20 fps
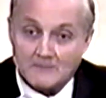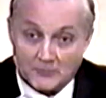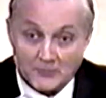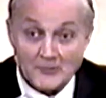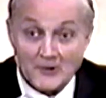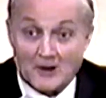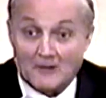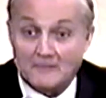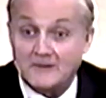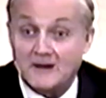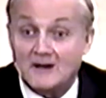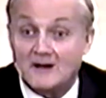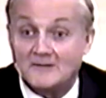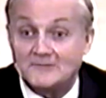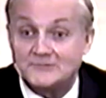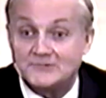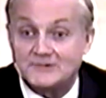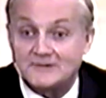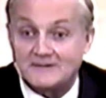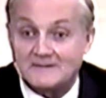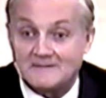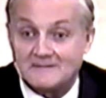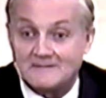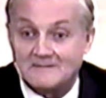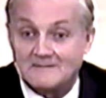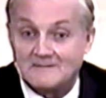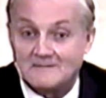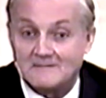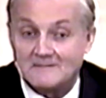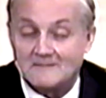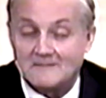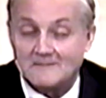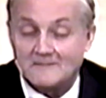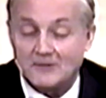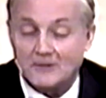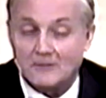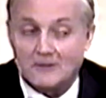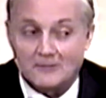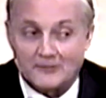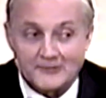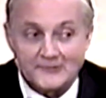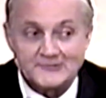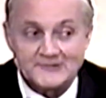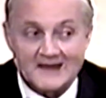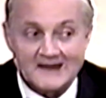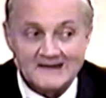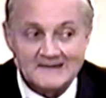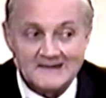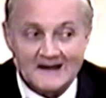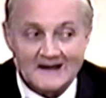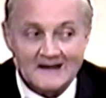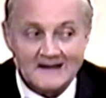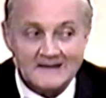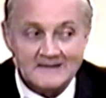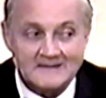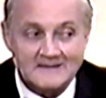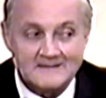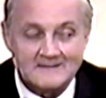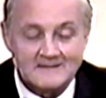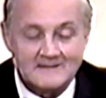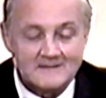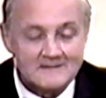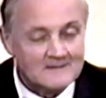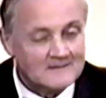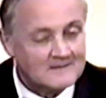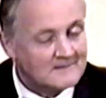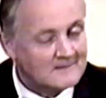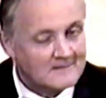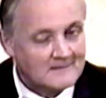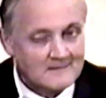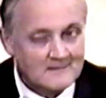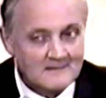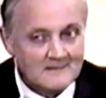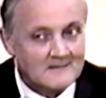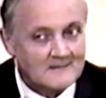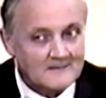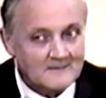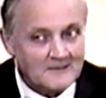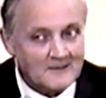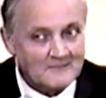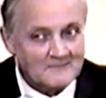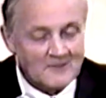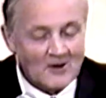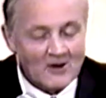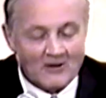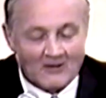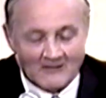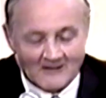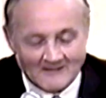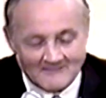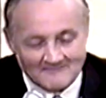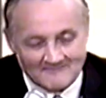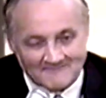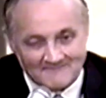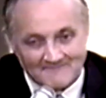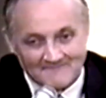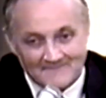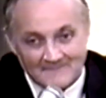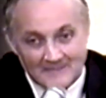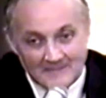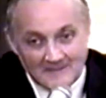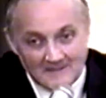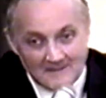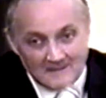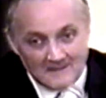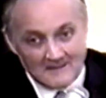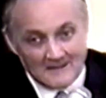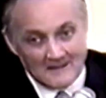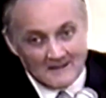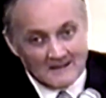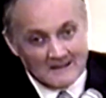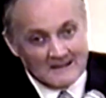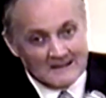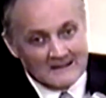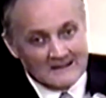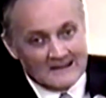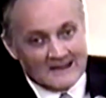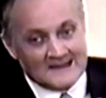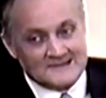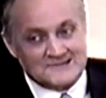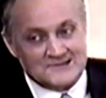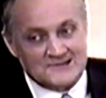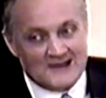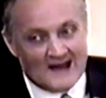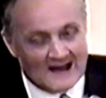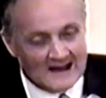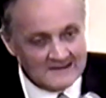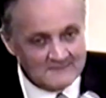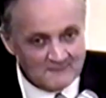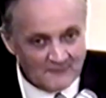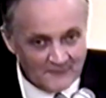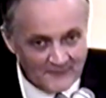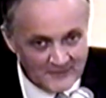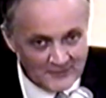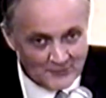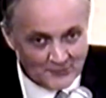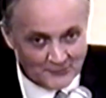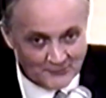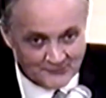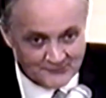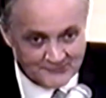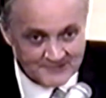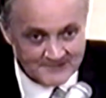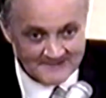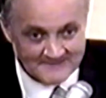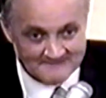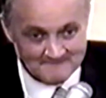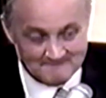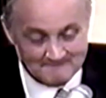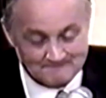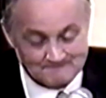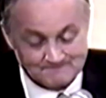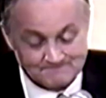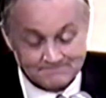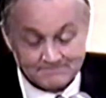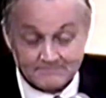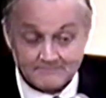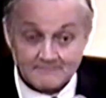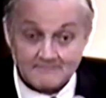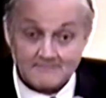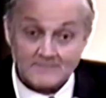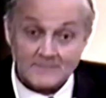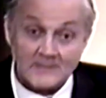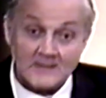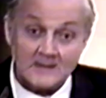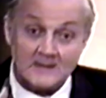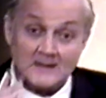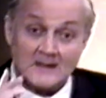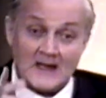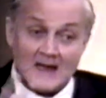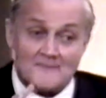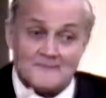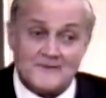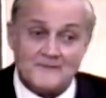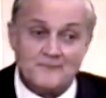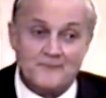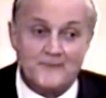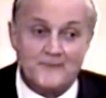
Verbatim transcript: you know the answer. You're going to say 9. You're wrong. It's nine fields. Every